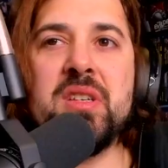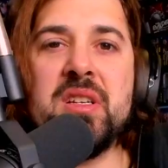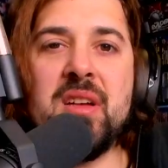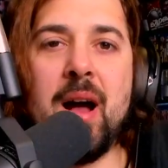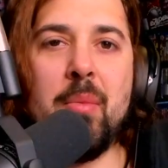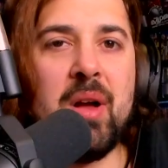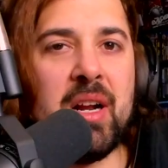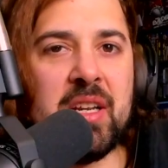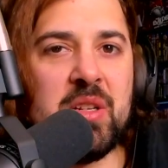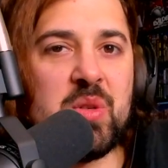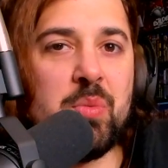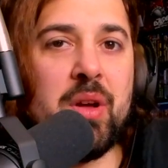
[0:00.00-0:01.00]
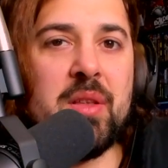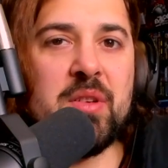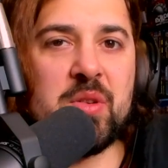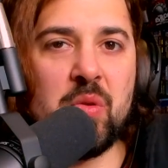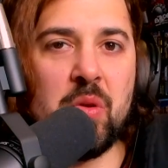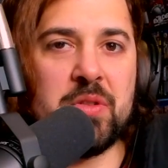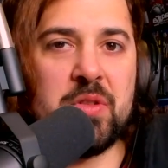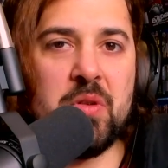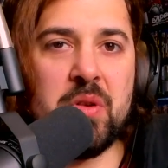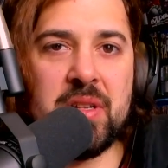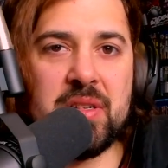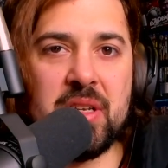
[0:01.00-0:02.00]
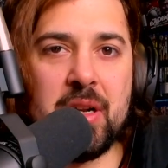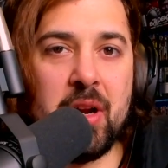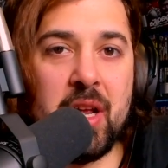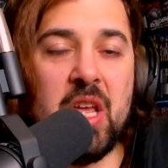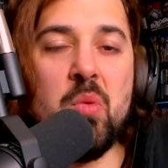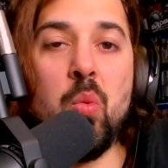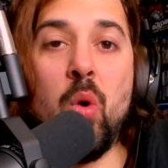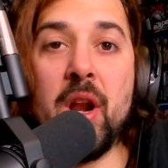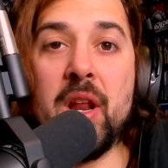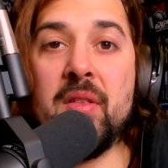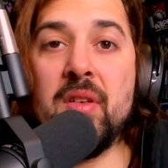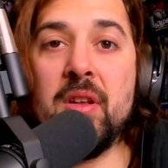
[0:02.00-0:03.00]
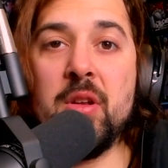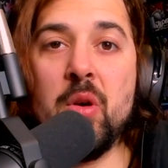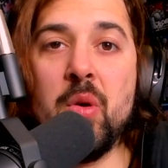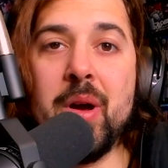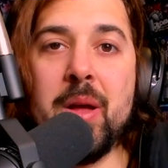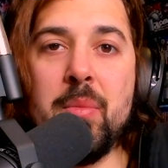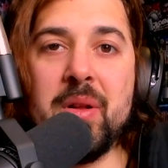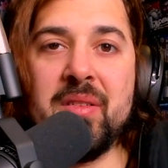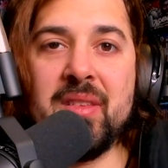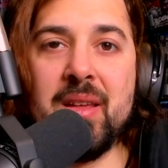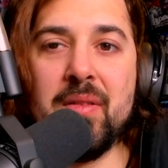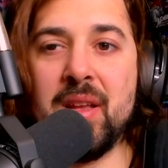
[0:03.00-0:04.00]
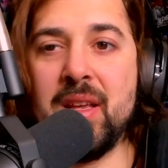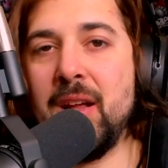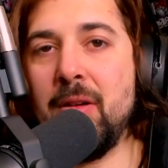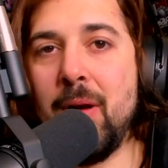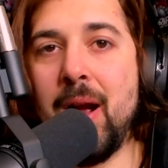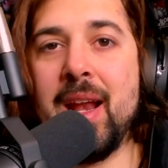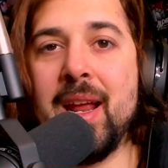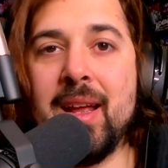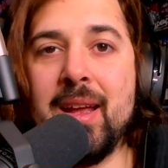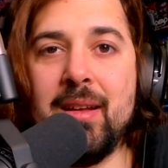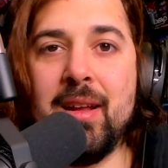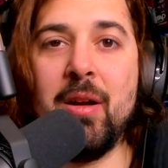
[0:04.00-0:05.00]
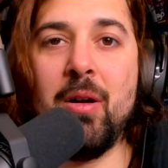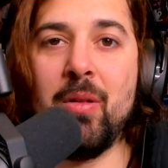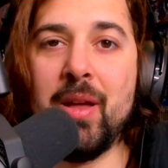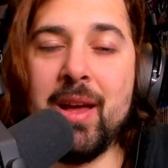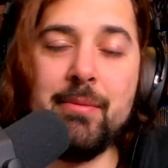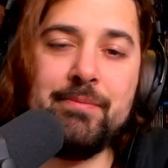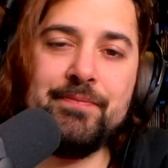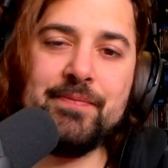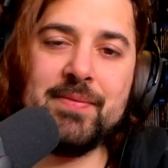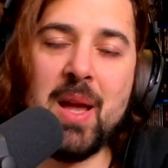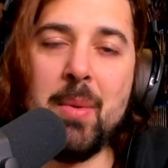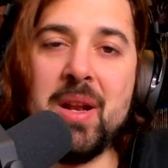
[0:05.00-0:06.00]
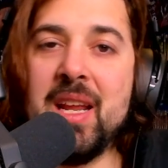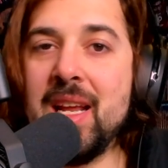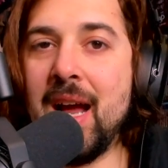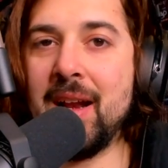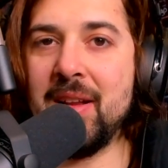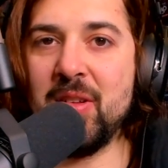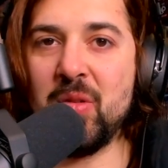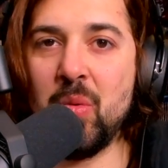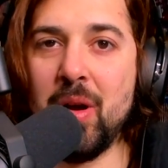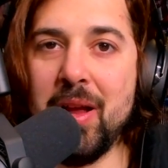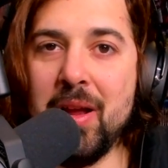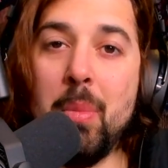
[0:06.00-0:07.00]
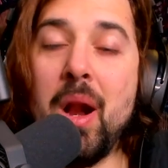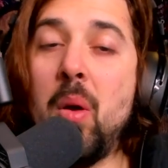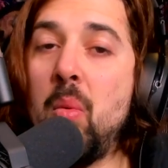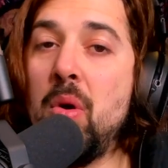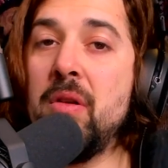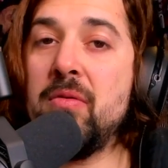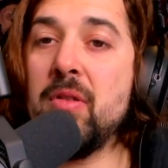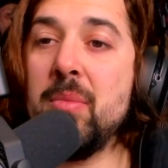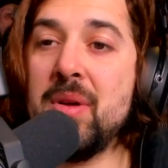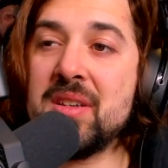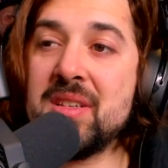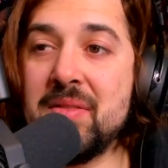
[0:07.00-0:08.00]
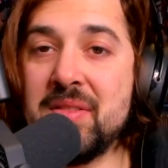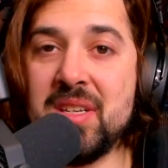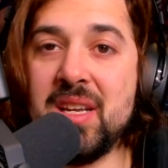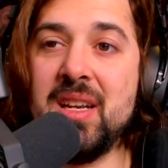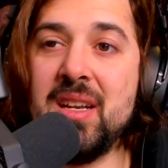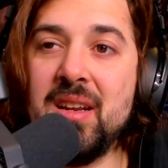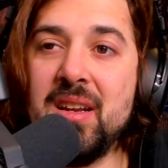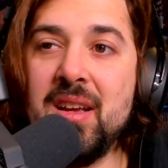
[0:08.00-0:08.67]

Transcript: Tom Atkins play this role too, considering he wanted to do it, but Stephen King writing it and all that, I mean, he got his way. But I would have remiss to have seen